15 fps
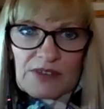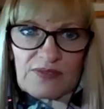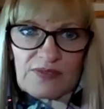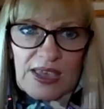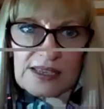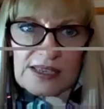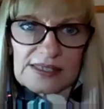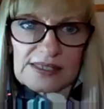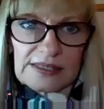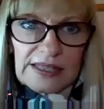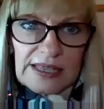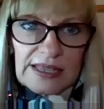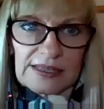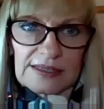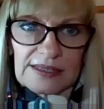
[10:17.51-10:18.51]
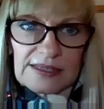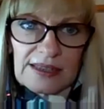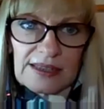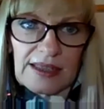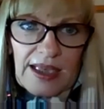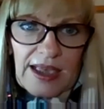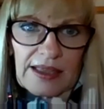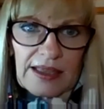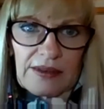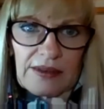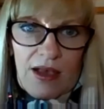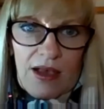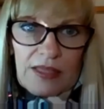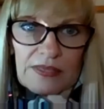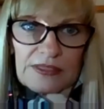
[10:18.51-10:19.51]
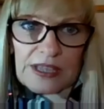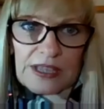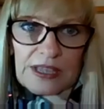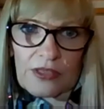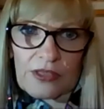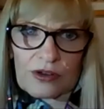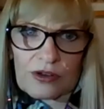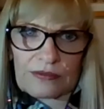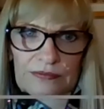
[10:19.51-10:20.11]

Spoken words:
face lit and not the other.